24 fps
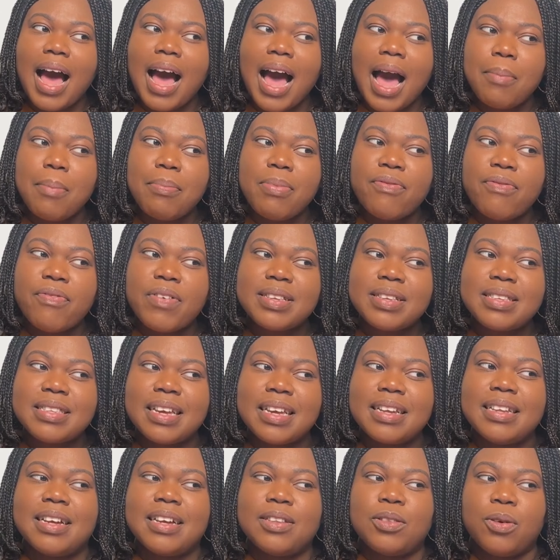I prefer
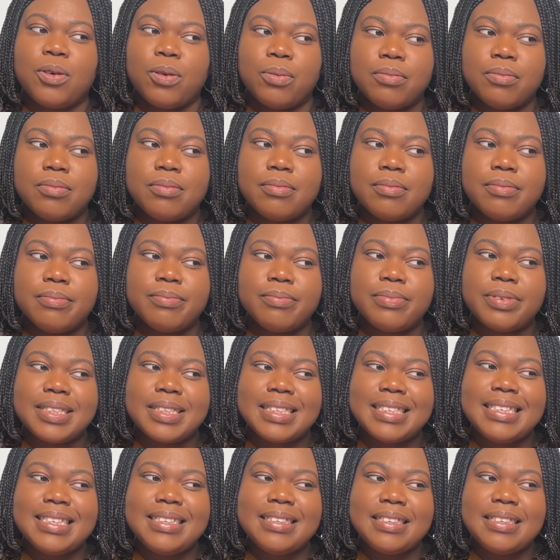staying at home,
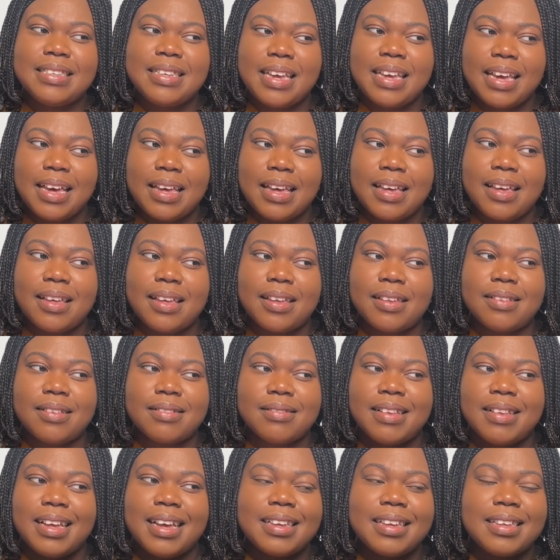but this year,
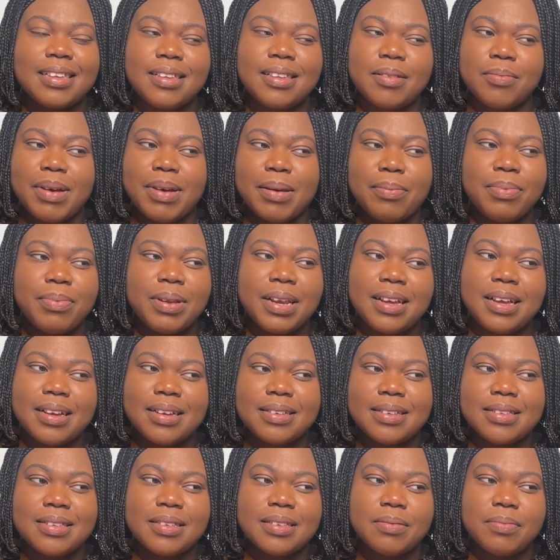like in my
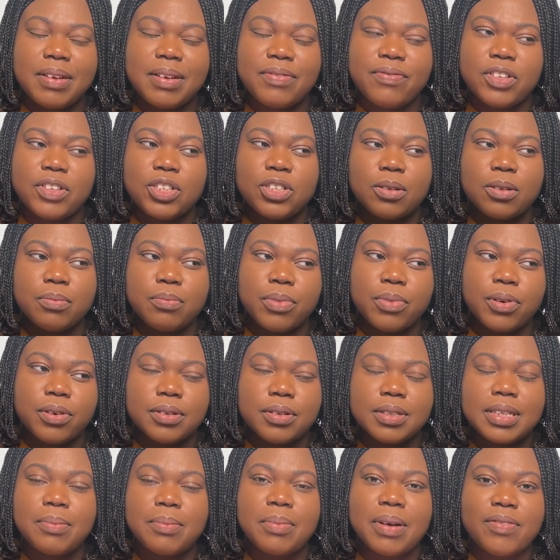plans and my vision
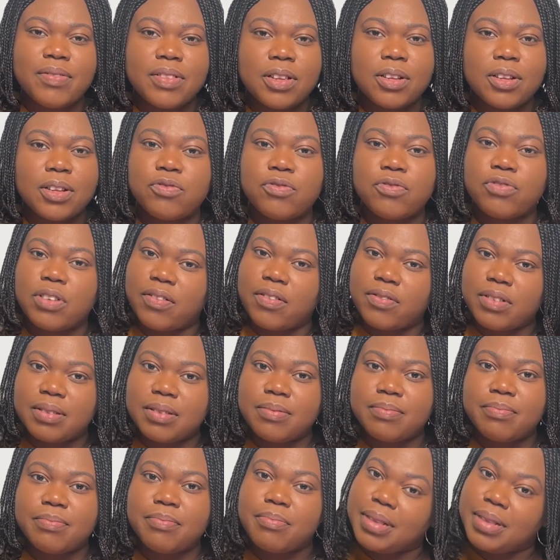board, I'm having a of traveling
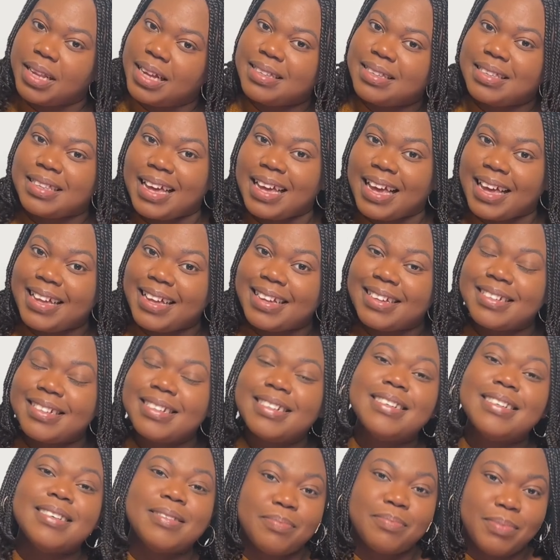plans there,
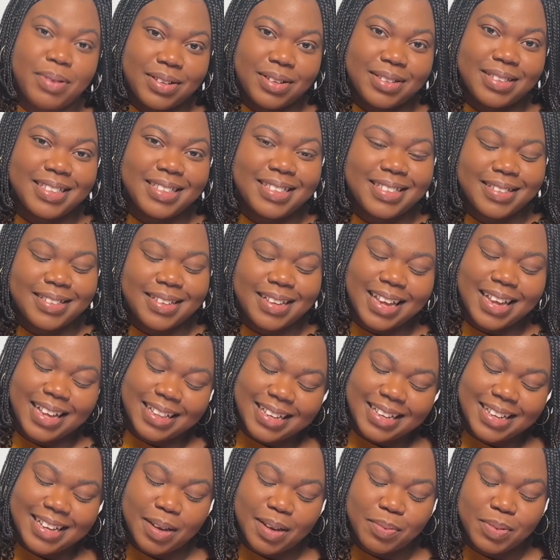but I
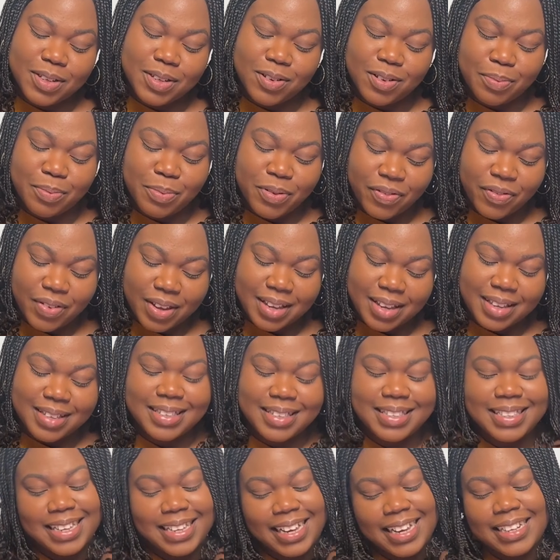think I'm still gonna prefer
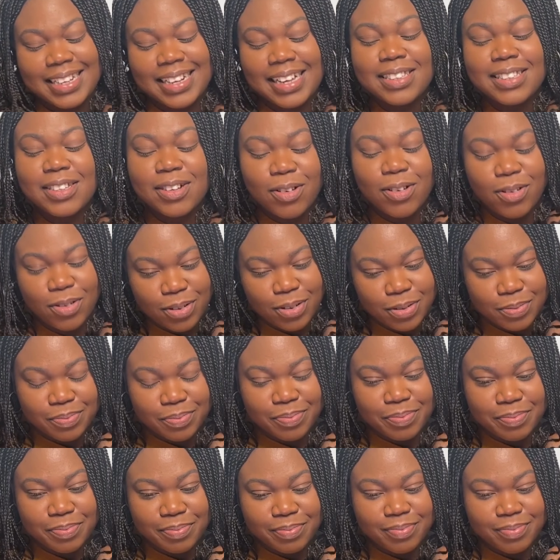staying at
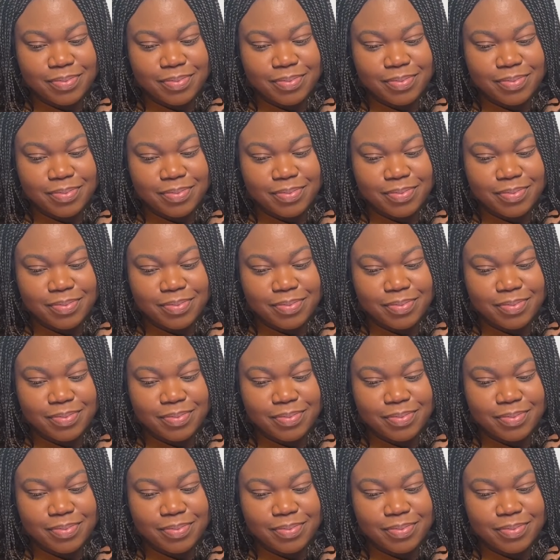home.